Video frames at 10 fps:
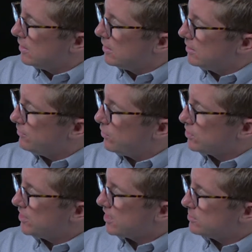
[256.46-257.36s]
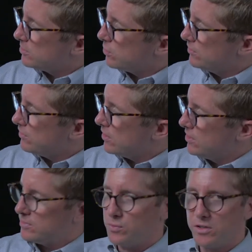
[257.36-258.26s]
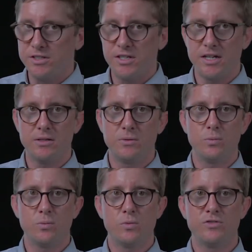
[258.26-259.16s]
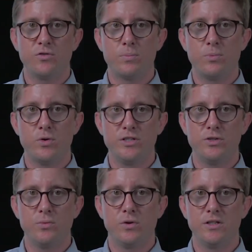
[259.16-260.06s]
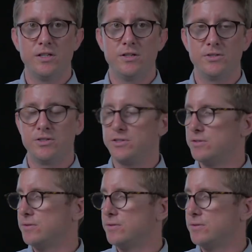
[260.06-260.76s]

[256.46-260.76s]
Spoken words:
and the forced expiratory volume in 1 second was 4.21 liters.